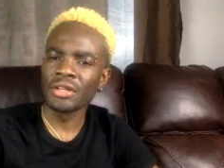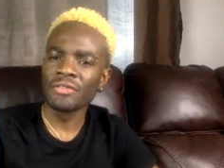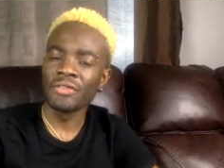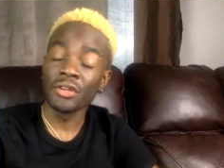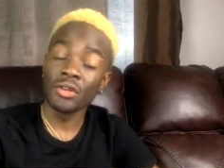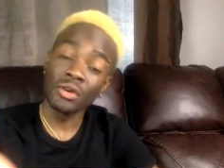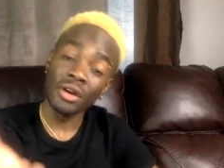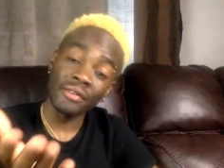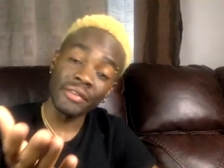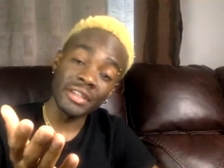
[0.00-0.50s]
if
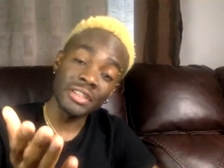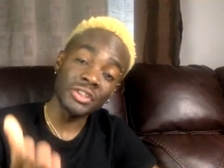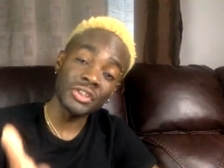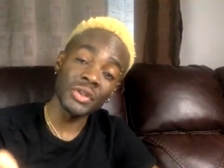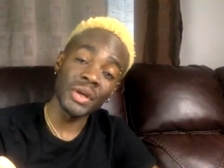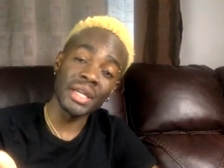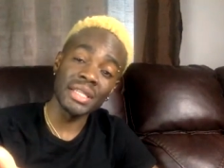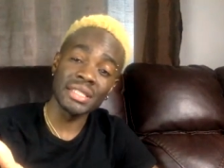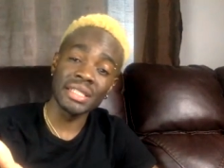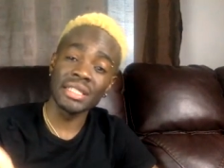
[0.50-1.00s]
you don't have a
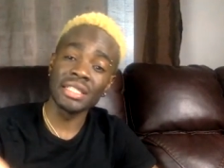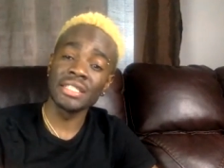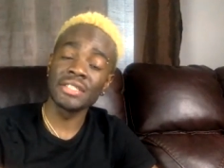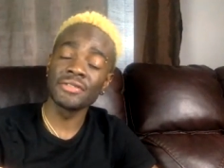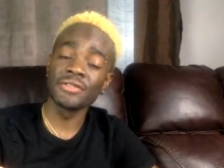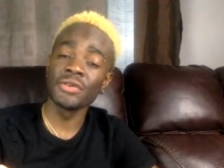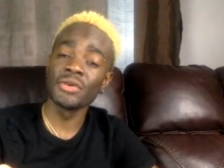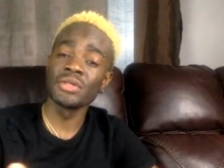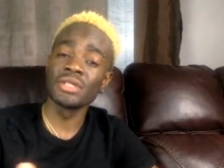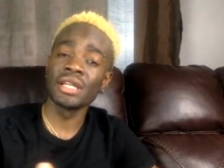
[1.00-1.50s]
choice and it's
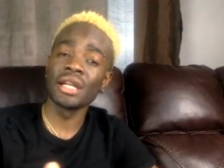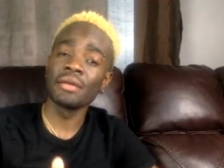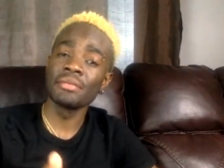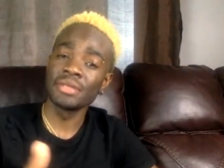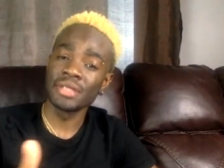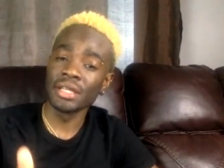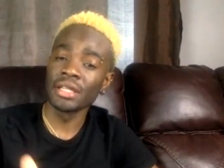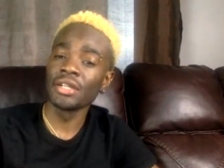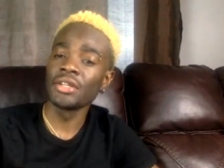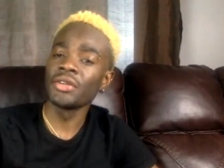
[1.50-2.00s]
frozen, I'm
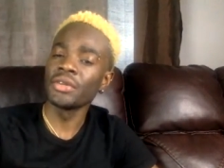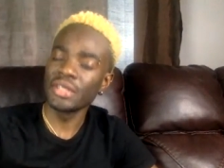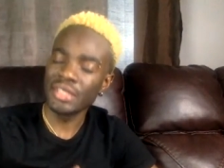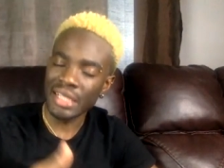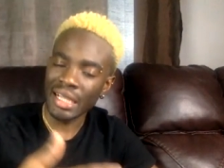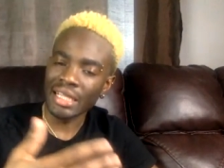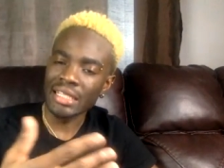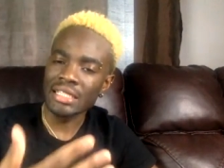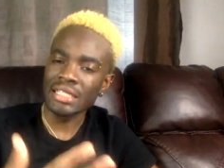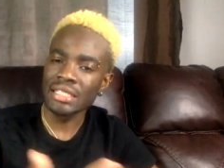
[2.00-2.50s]
telling you, it
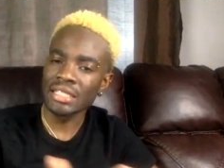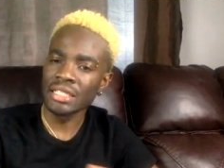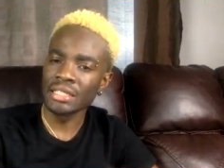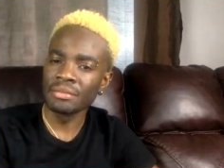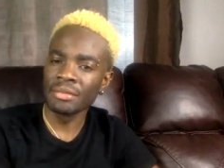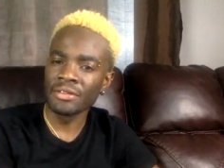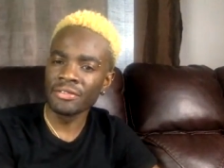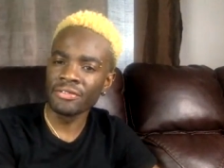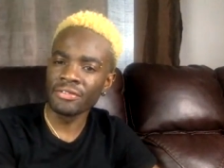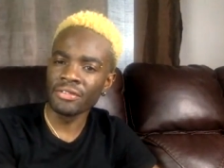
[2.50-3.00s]
can still
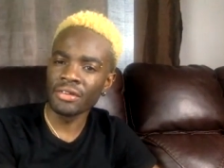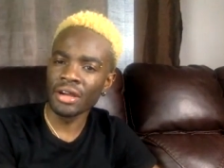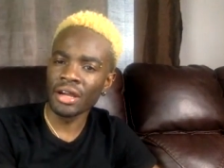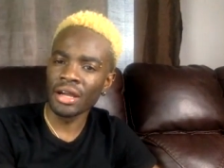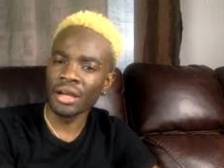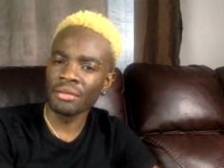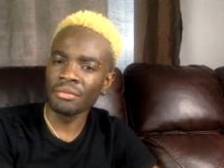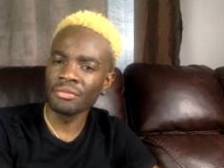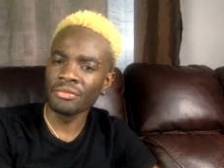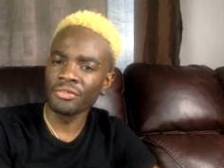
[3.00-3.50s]
be
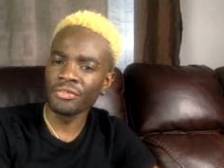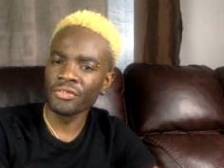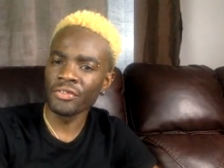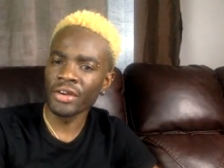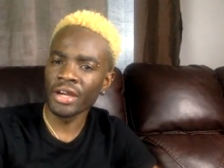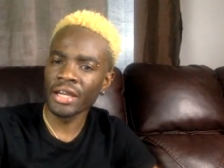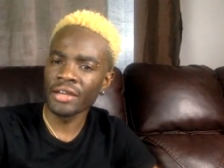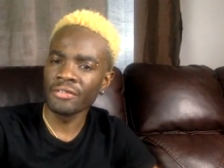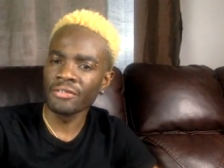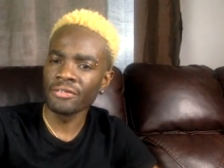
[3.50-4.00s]
um,
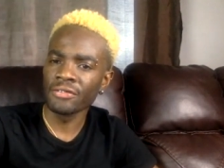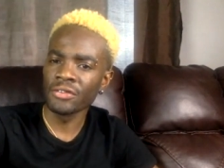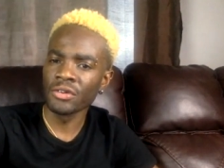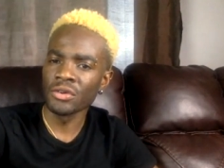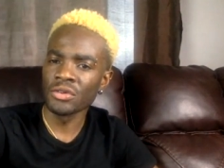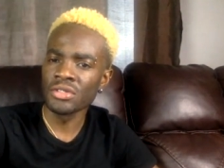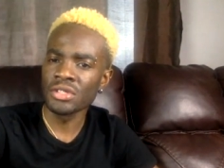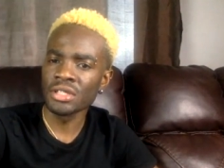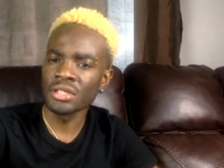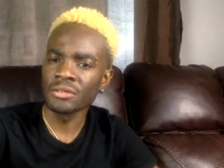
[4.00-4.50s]
fried
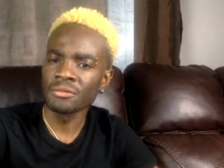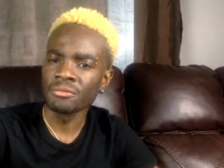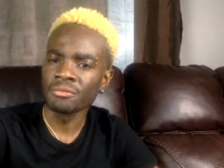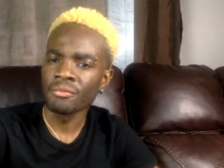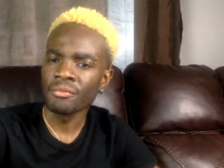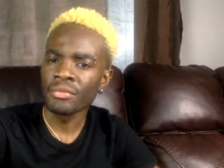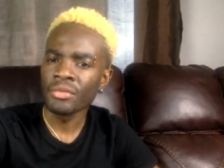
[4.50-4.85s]
frozen.